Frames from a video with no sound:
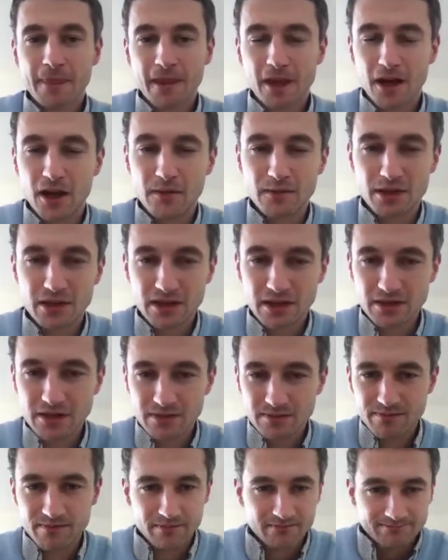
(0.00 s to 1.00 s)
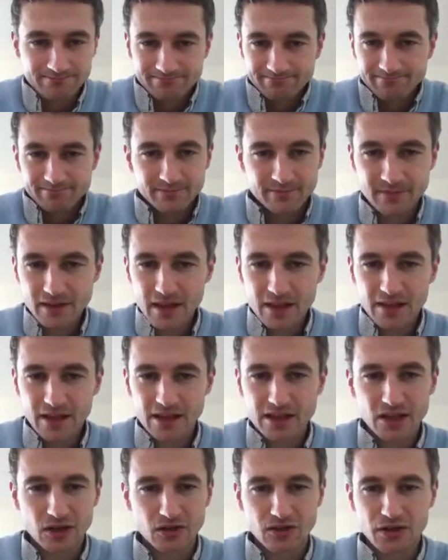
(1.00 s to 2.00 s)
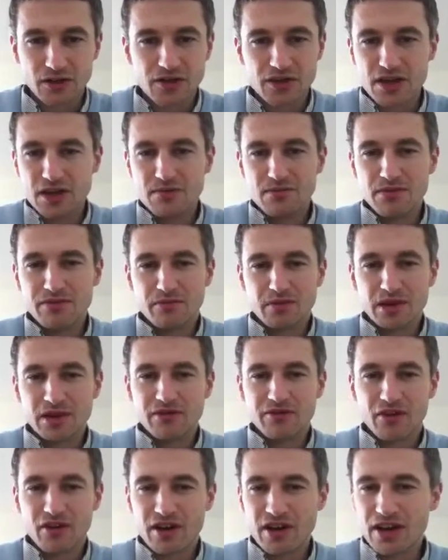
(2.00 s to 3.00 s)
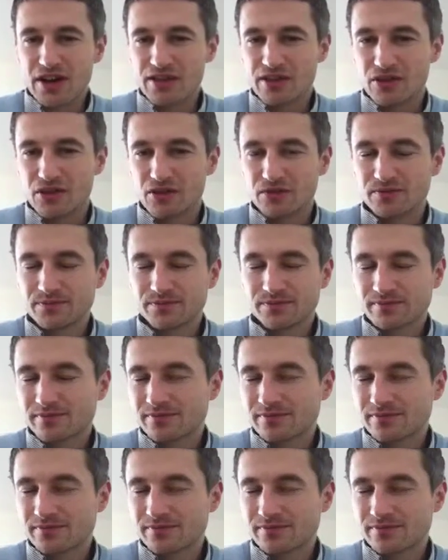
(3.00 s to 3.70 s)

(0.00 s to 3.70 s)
because that's along the theme of being very ethical.